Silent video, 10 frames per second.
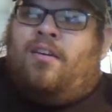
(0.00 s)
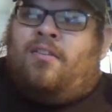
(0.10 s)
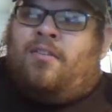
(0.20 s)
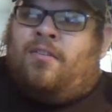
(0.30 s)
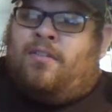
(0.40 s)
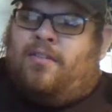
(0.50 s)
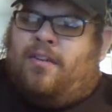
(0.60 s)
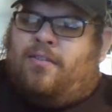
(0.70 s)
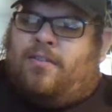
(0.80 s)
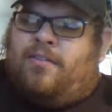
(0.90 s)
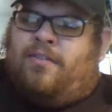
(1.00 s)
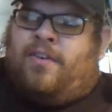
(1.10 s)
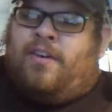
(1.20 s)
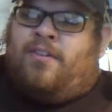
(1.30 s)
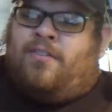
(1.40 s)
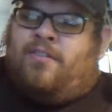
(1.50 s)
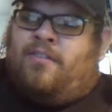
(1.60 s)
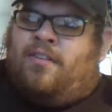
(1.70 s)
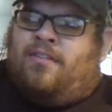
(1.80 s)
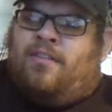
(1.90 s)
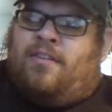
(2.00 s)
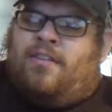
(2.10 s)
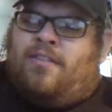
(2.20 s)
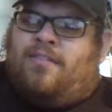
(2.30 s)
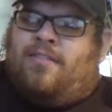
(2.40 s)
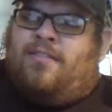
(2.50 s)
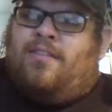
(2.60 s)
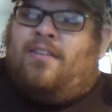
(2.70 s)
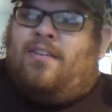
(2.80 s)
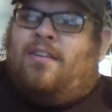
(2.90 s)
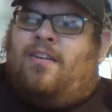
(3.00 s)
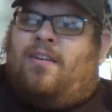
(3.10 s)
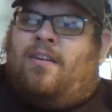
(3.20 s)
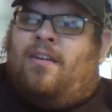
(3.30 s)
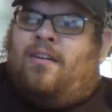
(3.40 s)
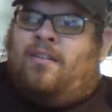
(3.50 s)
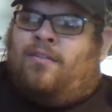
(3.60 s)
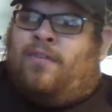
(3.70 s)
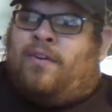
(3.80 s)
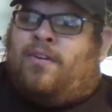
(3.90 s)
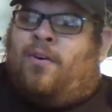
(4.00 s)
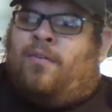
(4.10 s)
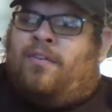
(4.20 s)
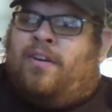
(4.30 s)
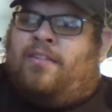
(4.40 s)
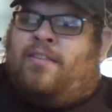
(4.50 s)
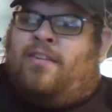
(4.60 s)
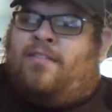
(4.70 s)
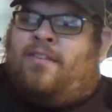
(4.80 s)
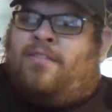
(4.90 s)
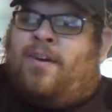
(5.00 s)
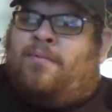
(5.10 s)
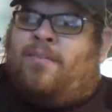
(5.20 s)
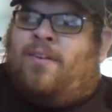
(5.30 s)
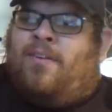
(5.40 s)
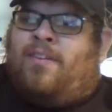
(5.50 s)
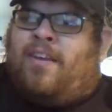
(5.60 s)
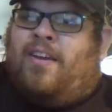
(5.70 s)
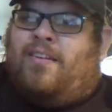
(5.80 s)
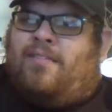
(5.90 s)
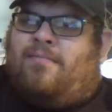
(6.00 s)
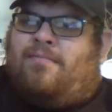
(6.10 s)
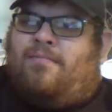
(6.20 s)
So the other good advantage is, let's say that this fake COVID-19 stuff comes around again,